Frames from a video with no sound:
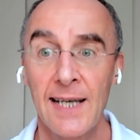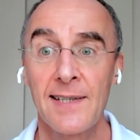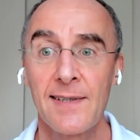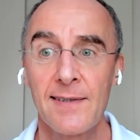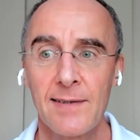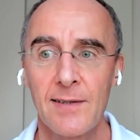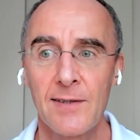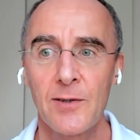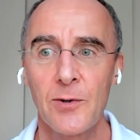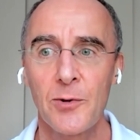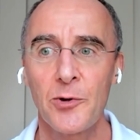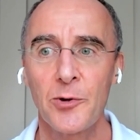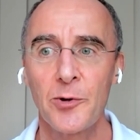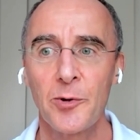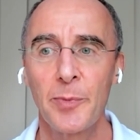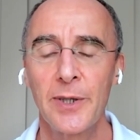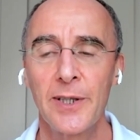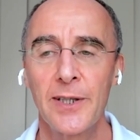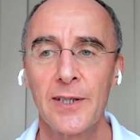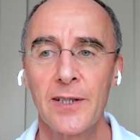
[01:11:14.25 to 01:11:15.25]
S, the
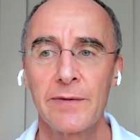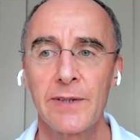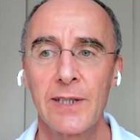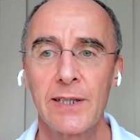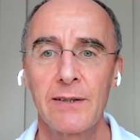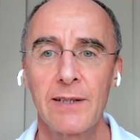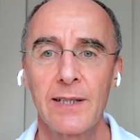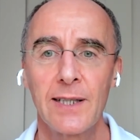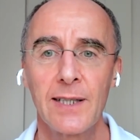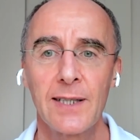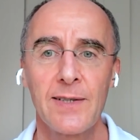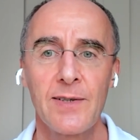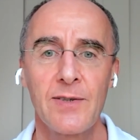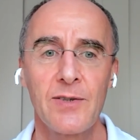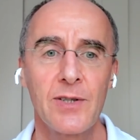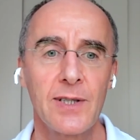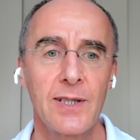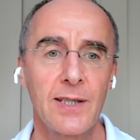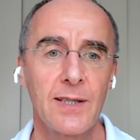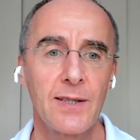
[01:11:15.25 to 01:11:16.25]
social part of their
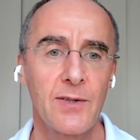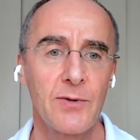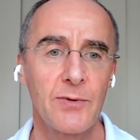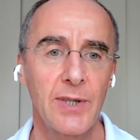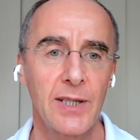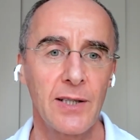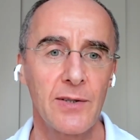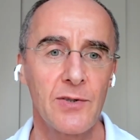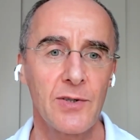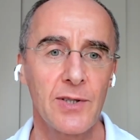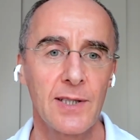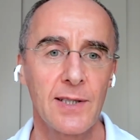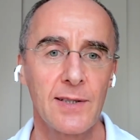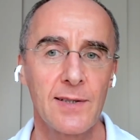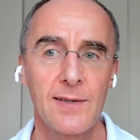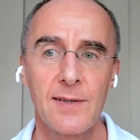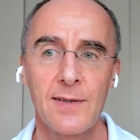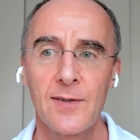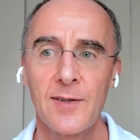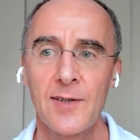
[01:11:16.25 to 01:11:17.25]
ESG strategy.
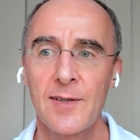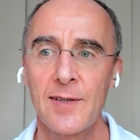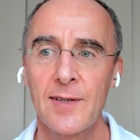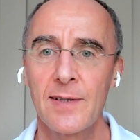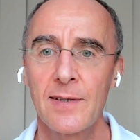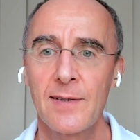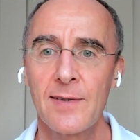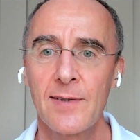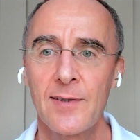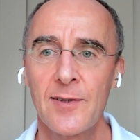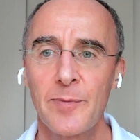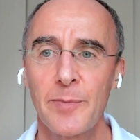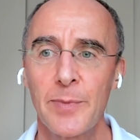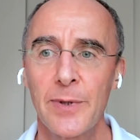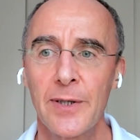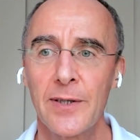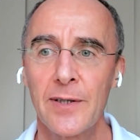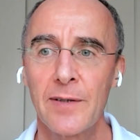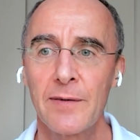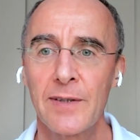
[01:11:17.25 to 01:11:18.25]
It's just it's just
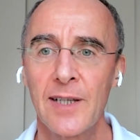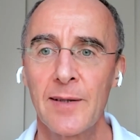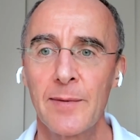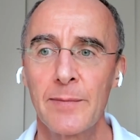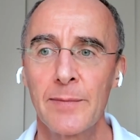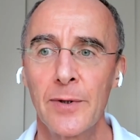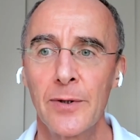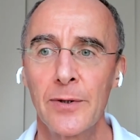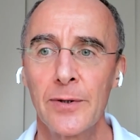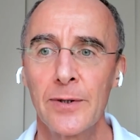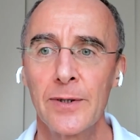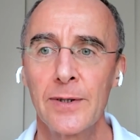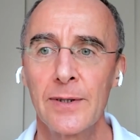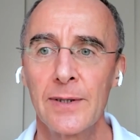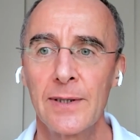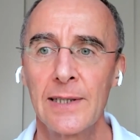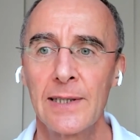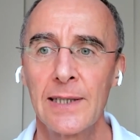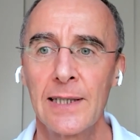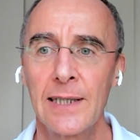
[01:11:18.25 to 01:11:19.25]
part of that
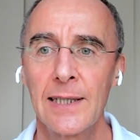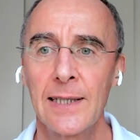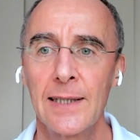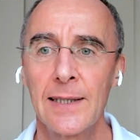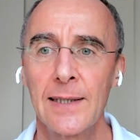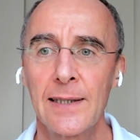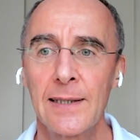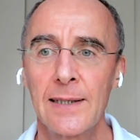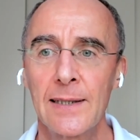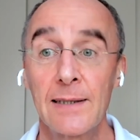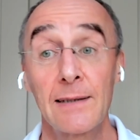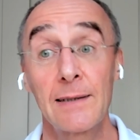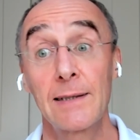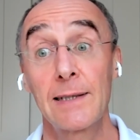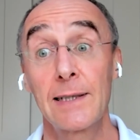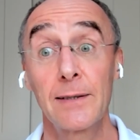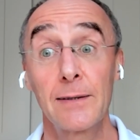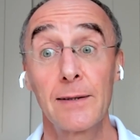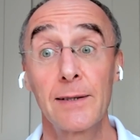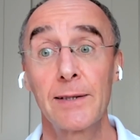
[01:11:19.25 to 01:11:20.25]
moral uh, and
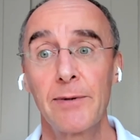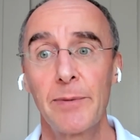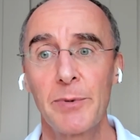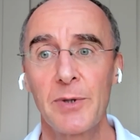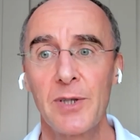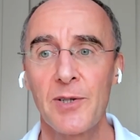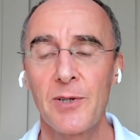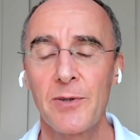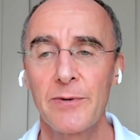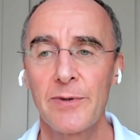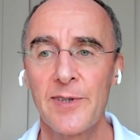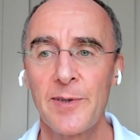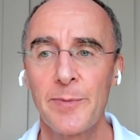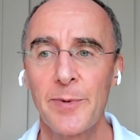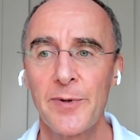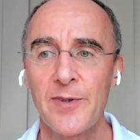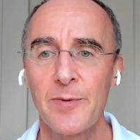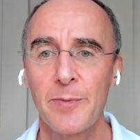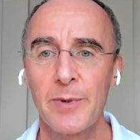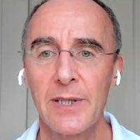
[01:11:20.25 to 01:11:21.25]
legal and reputational
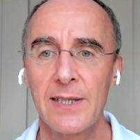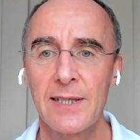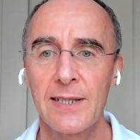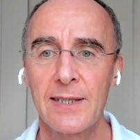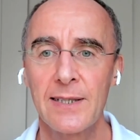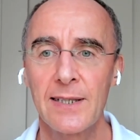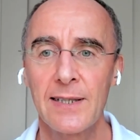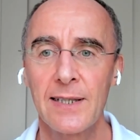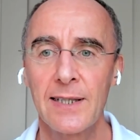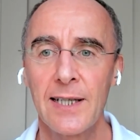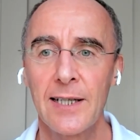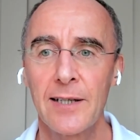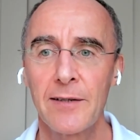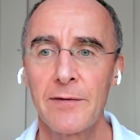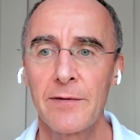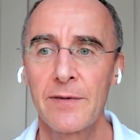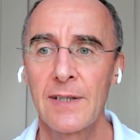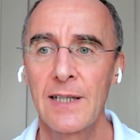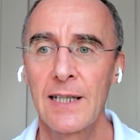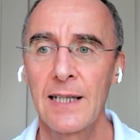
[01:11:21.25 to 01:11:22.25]
responsibility that they have
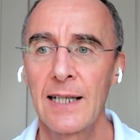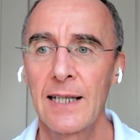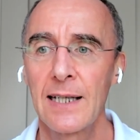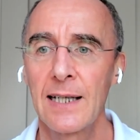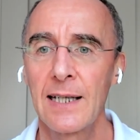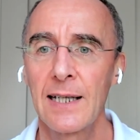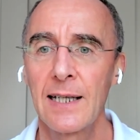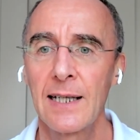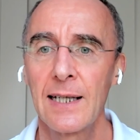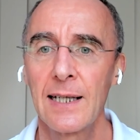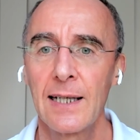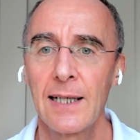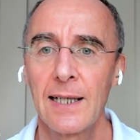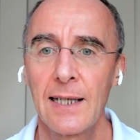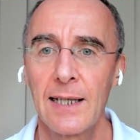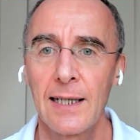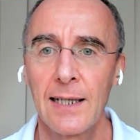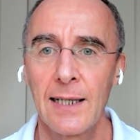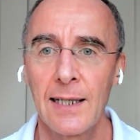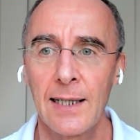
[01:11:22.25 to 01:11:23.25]

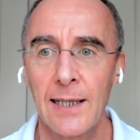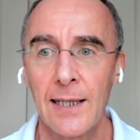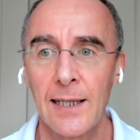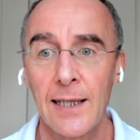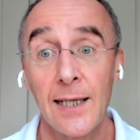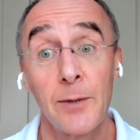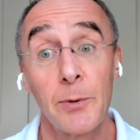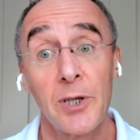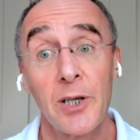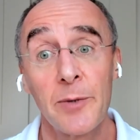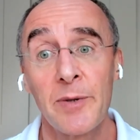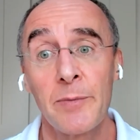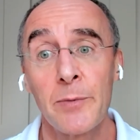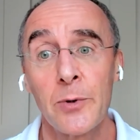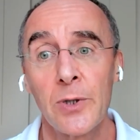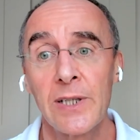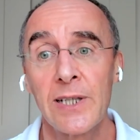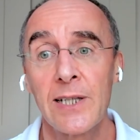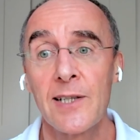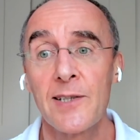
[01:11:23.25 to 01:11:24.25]
uh, I would hope
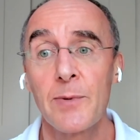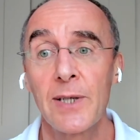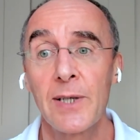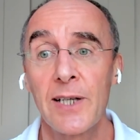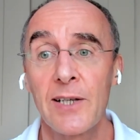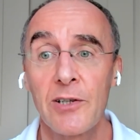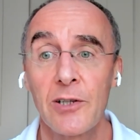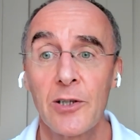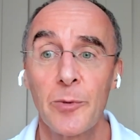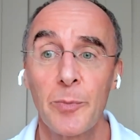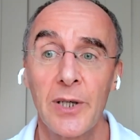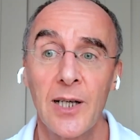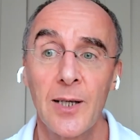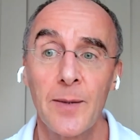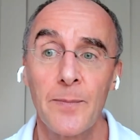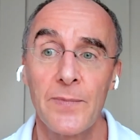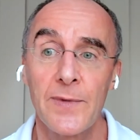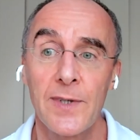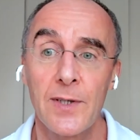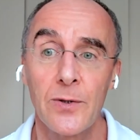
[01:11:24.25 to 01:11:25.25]
that more leaders will actually open
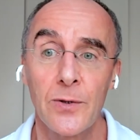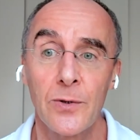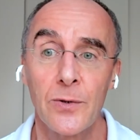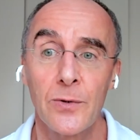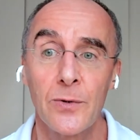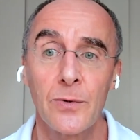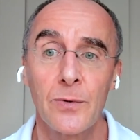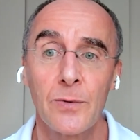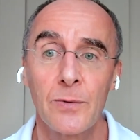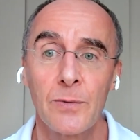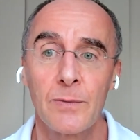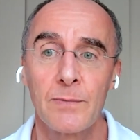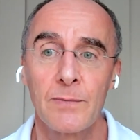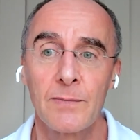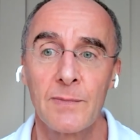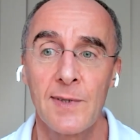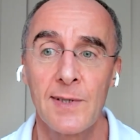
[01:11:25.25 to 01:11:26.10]
up to